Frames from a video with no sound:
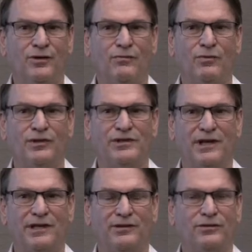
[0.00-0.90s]
we're
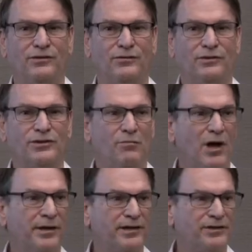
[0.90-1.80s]
selling to
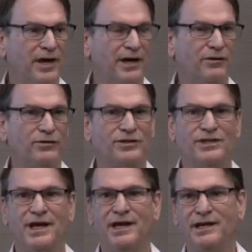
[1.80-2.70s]
small designers,
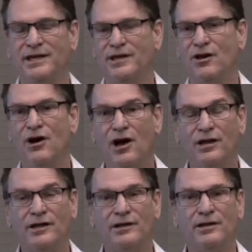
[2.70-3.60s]
say in
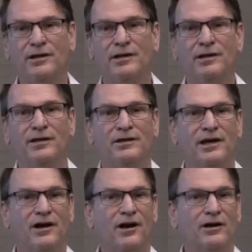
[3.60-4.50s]
Holland,
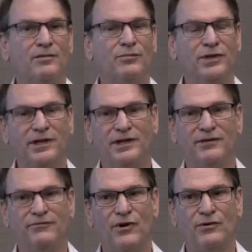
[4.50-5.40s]
that are completely
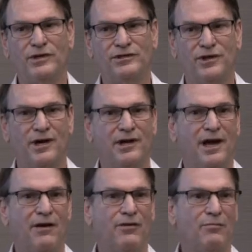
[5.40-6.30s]
focused on
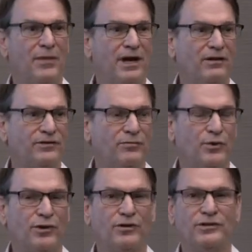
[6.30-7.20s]
how their metals are
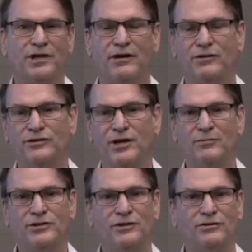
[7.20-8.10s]
produced, how their
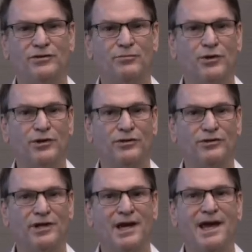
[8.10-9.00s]
gemstones are
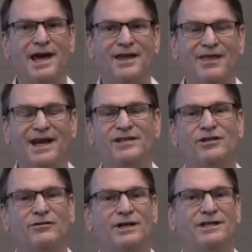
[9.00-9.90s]
produced, and that is
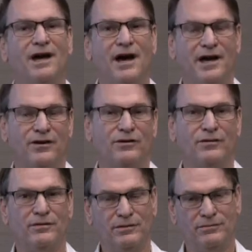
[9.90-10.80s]
their entire
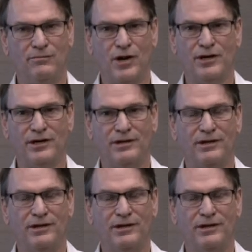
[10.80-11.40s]
market.